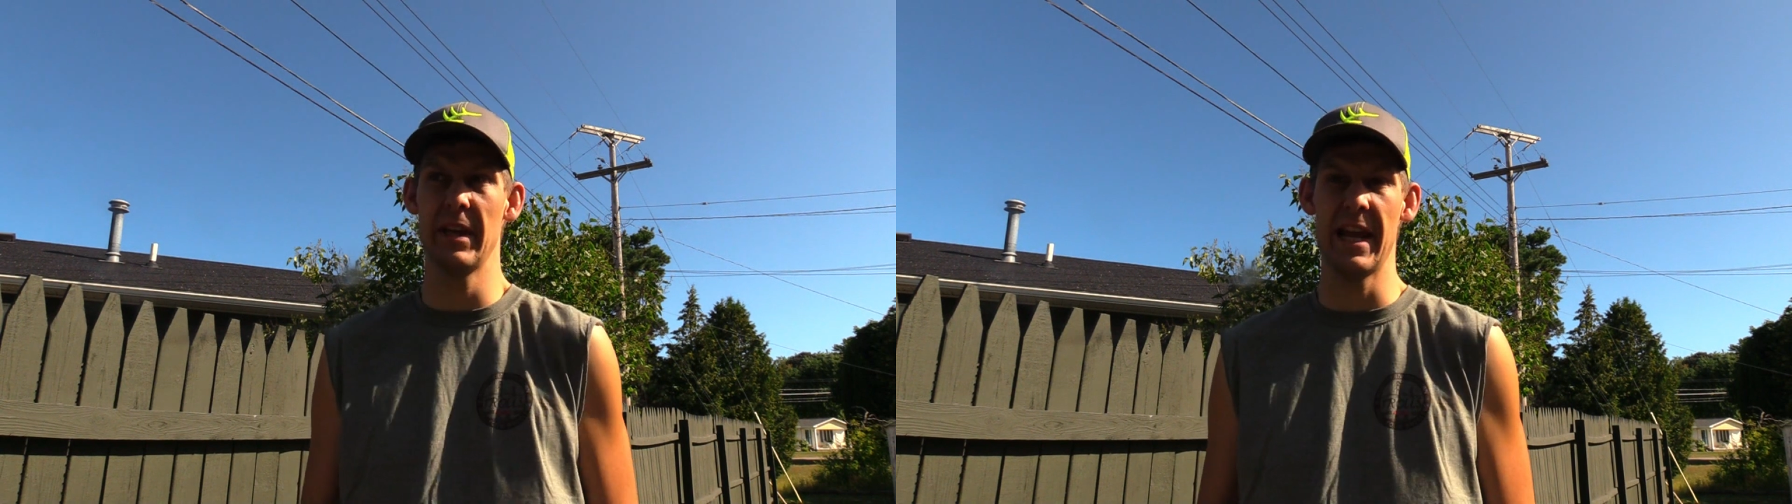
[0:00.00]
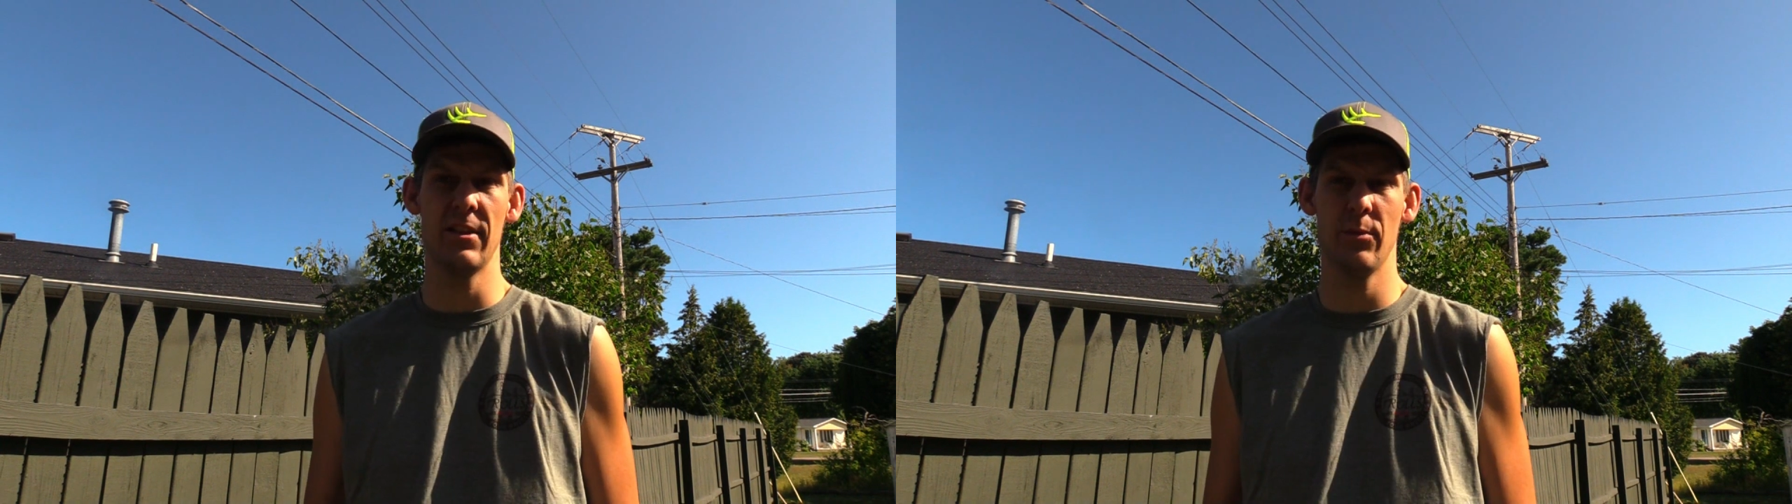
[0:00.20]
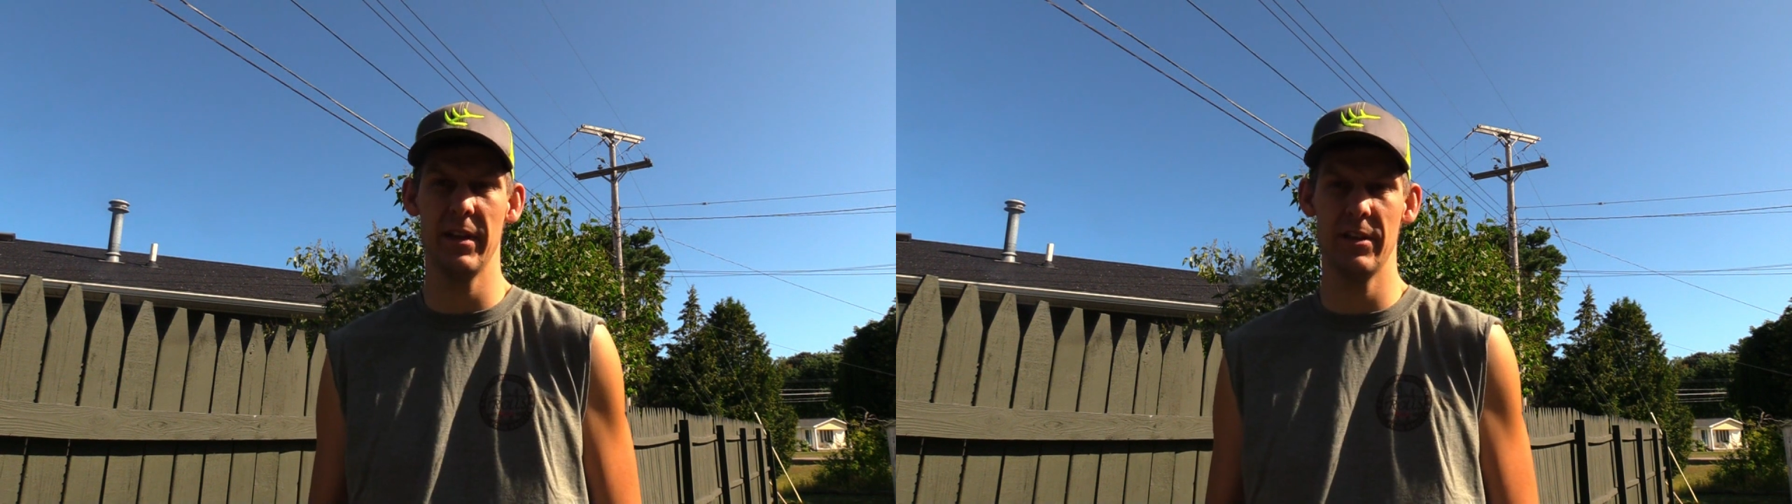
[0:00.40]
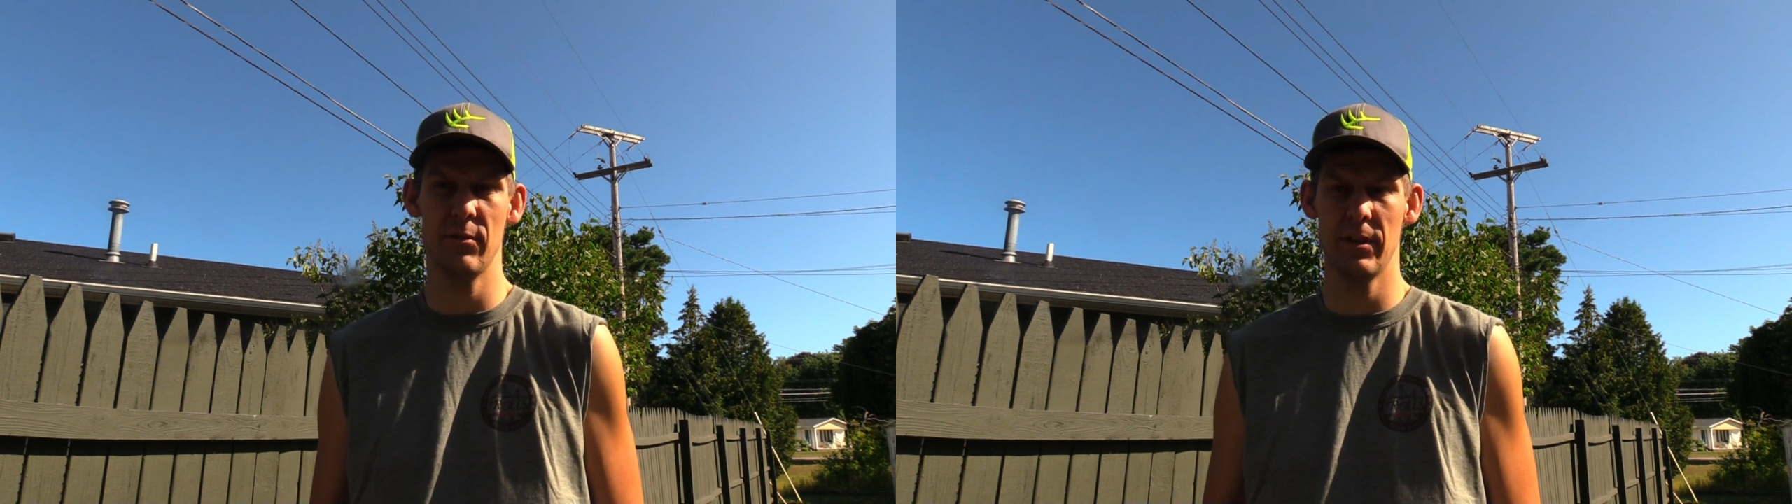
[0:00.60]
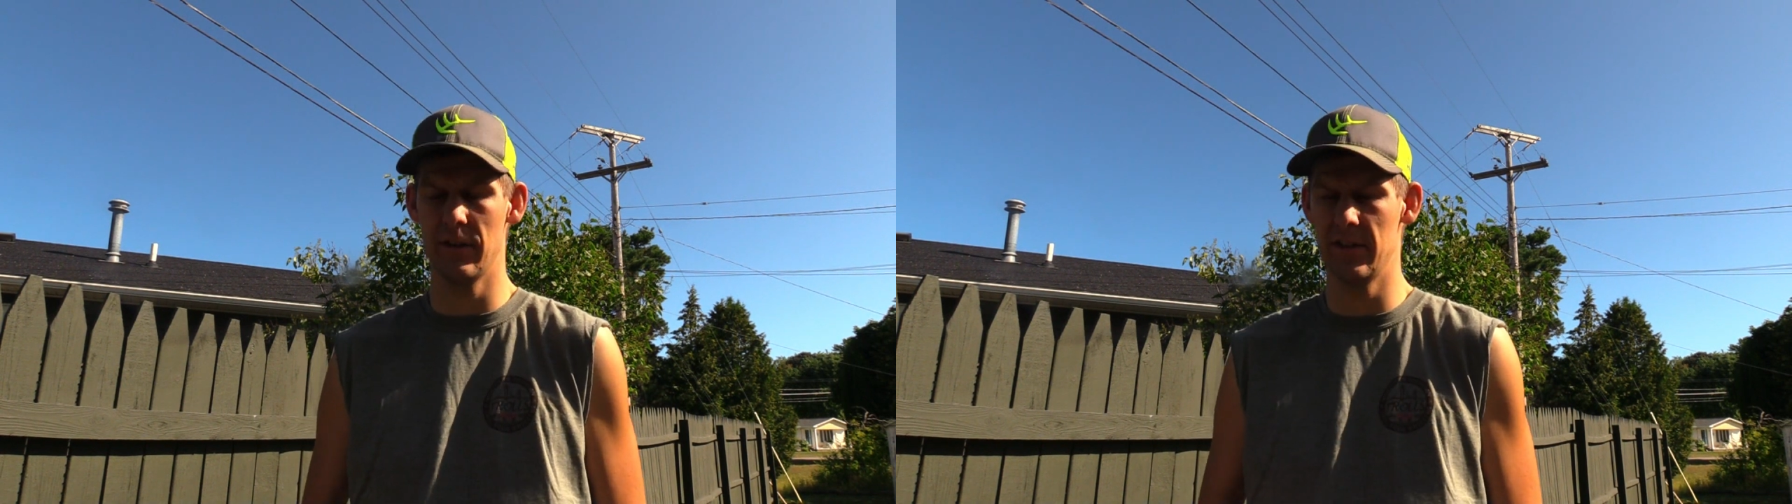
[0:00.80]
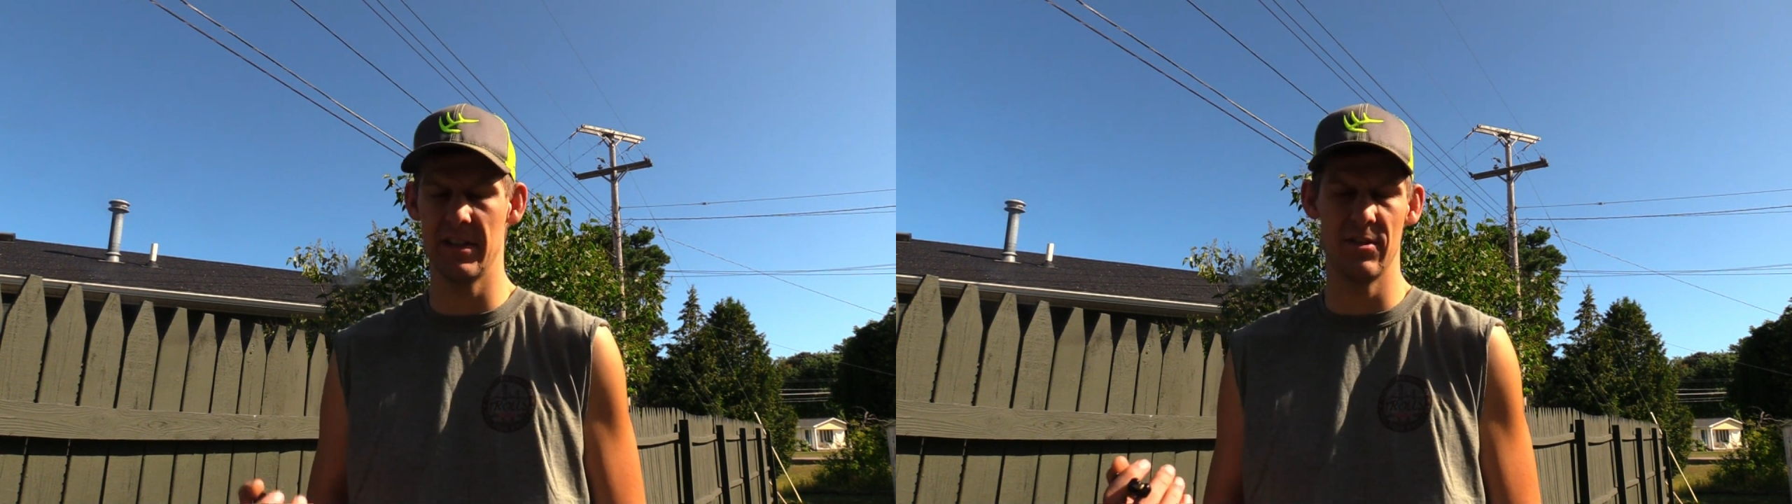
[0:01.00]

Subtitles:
hate the way the trigger is.